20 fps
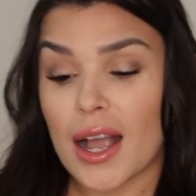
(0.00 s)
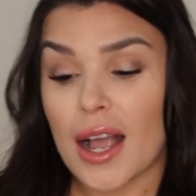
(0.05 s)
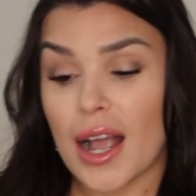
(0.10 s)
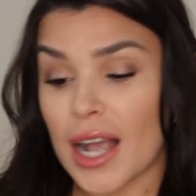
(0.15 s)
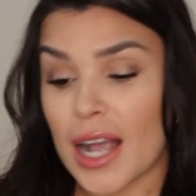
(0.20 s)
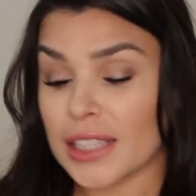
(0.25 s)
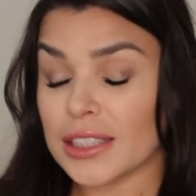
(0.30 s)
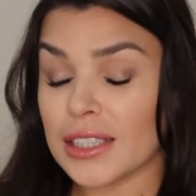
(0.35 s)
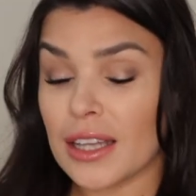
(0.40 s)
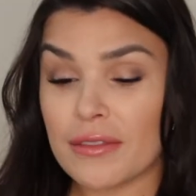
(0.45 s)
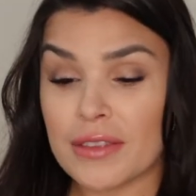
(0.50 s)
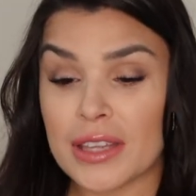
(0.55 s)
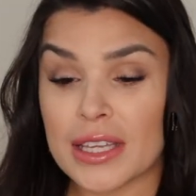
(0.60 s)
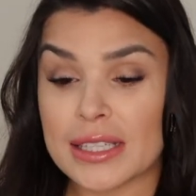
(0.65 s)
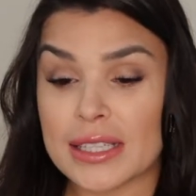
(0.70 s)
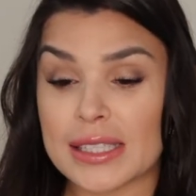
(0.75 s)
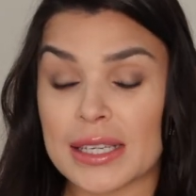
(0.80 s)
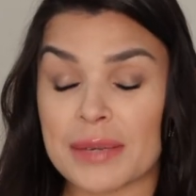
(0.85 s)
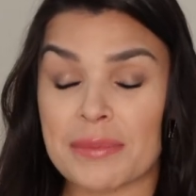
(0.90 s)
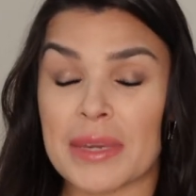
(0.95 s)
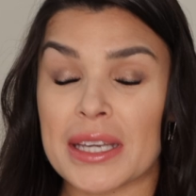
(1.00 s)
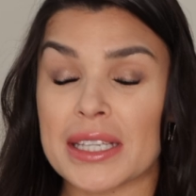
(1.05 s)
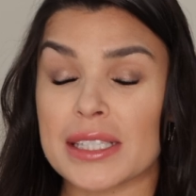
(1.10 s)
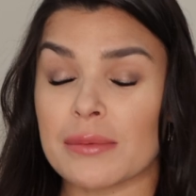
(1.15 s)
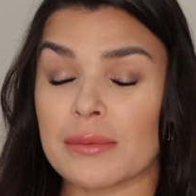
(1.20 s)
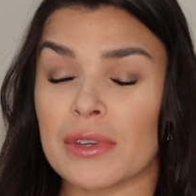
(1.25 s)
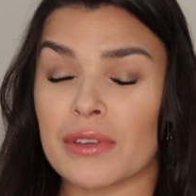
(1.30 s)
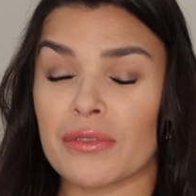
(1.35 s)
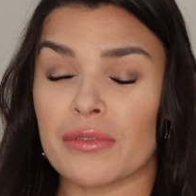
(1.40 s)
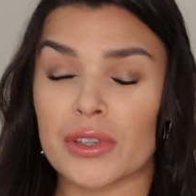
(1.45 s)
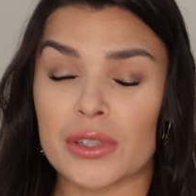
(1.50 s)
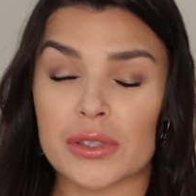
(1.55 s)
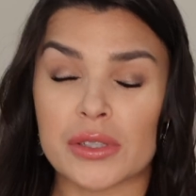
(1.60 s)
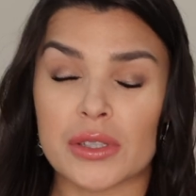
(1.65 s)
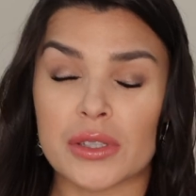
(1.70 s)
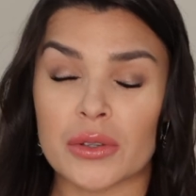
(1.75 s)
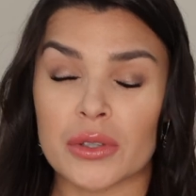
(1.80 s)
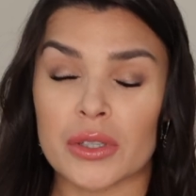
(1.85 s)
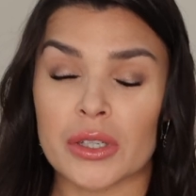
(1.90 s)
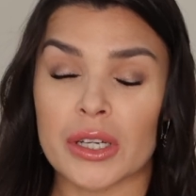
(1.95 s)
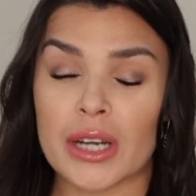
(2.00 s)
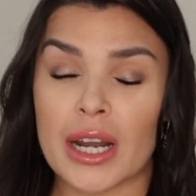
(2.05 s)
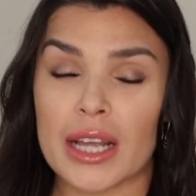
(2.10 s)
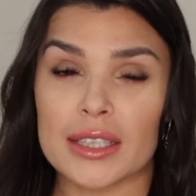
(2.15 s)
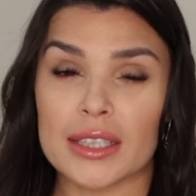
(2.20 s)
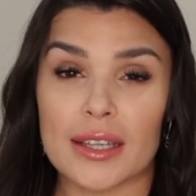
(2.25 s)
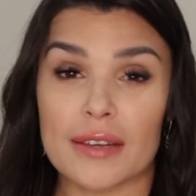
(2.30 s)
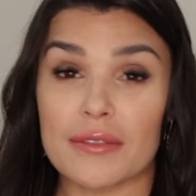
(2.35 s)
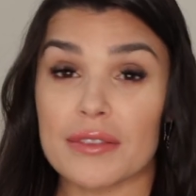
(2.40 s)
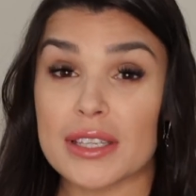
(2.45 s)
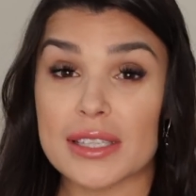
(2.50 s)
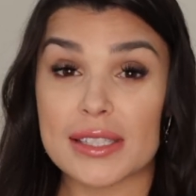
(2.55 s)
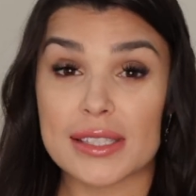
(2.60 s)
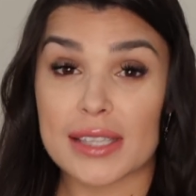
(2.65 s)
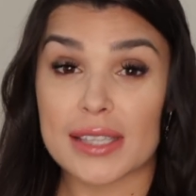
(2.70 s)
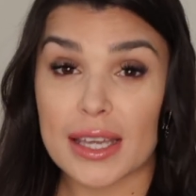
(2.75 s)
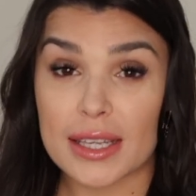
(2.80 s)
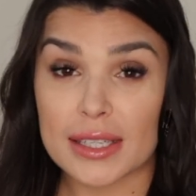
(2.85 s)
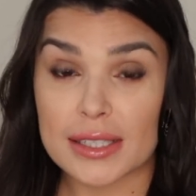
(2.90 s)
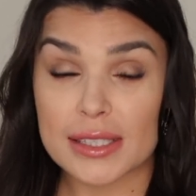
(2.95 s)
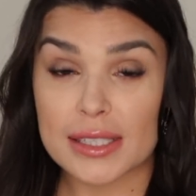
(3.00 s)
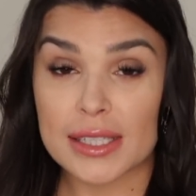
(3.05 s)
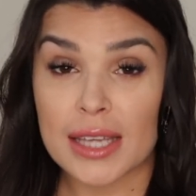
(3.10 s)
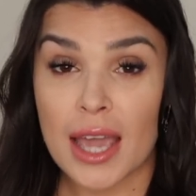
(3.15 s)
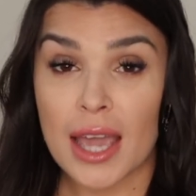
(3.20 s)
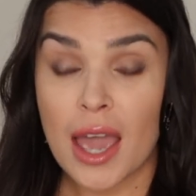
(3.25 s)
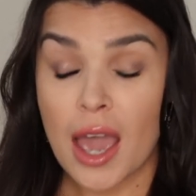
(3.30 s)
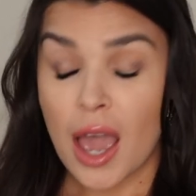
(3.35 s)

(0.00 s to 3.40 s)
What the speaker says: love this. It makes me feel so good. I love this scent.